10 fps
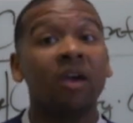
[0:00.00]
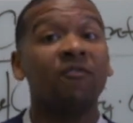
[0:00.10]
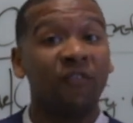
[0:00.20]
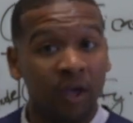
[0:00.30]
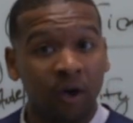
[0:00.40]

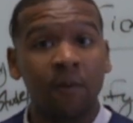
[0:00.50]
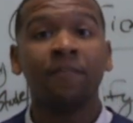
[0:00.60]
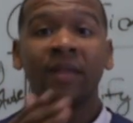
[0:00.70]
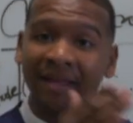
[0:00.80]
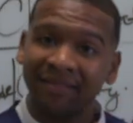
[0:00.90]
and
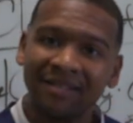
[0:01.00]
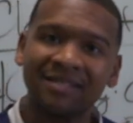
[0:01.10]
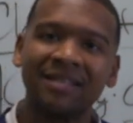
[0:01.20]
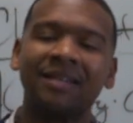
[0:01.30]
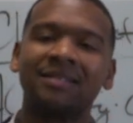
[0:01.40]
Phil, and then
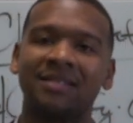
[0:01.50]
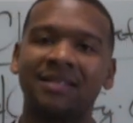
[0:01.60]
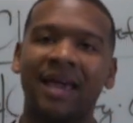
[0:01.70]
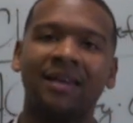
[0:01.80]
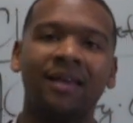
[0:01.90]
send it to
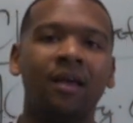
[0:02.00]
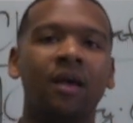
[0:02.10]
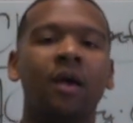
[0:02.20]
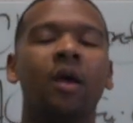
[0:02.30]
Sandy.